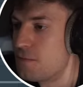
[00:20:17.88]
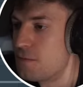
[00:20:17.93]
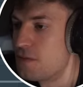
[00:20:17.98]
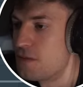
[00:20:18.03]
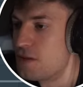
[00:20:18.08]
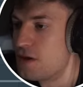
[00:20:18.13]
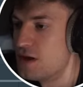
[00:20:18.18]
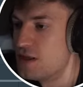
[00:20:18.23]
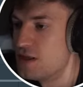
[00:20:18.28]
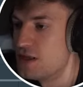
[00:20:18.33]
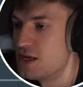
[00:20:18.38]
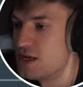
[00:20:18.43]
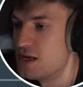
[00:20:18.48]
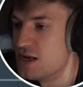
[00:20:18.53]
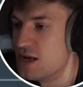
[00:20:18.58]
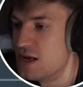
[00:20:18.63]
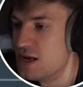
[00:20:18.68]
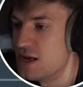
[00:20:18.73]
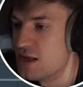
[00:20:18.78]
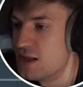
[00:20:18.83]
And
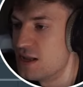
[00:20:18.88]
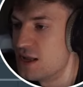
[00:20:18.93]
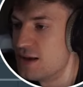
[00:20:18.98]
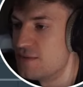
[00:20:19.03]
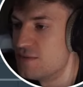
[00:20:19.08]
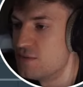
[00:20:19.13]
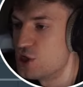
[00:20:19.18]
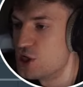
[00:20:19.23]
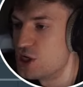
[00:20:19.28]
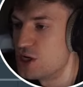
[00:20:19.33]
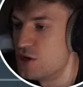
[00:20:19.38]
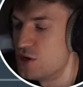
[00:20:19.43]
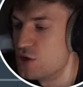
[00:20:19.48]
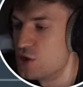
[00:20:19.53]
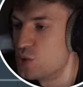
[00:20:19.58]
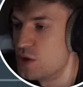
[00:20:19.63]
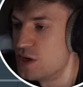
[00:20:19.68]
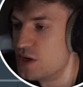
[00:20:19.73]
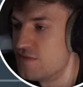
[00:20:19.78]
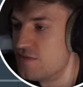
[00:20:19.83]
then MG low
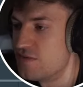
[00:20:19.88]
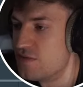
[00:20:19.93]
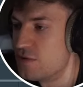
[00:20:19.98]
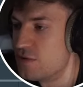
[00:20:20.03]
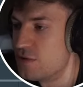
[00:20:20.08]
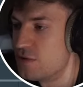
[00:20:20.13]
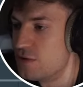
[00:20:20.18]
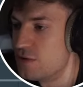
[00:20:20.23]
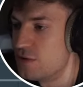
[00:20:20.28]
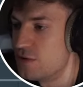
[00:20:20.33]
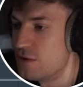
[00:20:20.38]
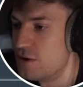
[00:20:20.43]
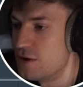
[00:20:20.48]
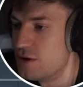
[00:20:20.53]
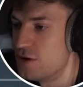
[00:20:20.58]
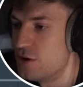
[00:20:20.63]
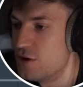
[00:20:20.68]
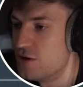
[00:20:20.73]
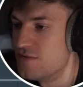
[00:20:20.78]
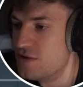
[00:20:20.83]
24,
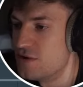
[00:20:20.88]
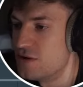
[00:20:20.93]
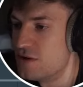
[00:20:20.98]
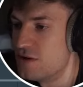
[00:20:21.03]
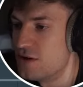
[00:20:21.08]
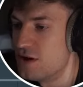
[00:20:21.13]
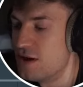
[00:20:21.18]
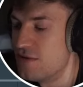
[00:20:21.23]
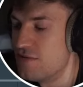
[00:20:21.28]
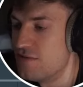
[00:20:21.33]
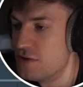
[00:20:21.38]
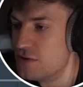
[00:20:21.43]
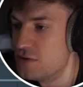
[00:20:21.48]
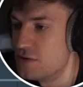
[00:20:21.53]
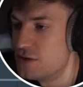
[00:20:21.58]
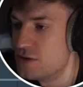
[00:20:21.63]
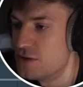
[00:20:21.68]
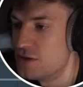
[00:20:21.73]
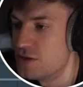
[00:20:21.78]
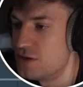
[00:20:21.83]
another
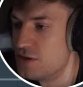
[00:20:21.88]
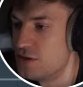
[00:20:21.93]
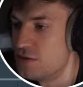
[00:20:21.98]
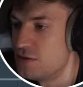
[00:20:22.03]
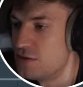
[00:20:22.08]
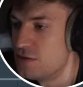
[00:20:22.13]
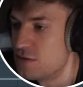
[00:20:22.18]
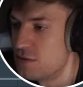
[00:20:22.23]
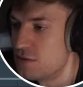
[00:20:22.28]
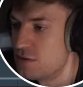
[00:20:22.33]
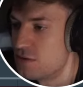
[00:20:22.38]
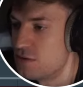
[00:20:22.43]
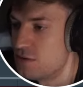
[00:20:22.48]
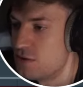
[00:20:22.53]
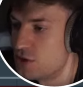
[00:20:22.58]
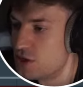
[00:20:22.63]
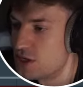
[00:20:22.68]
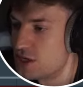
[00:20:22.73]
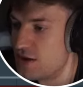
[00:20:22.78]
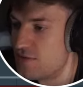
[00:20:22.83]
filter,
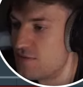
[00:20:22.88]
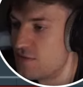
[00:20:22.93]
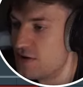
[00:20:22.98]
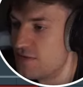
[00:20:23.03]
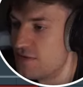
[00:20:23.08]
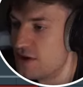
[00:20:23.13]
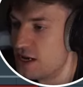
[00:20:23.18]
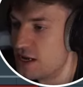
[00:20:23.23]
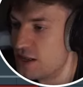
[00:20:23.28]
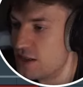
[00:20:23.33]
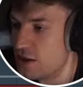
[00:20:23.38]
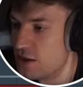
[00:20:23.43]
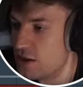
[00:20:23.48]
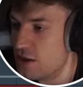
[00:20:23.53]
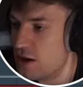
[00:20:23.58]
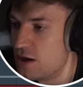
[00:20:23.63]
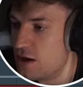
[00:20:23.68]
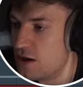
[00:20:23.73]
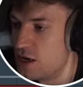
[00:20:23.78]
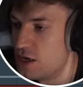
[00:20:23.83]
just getting rid of any of the
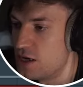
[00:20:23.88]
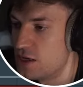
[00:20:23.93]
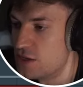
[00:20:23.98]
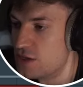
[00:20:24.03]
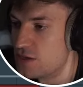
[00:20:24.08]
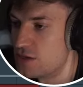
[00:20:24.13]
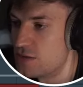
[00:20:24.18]
highs.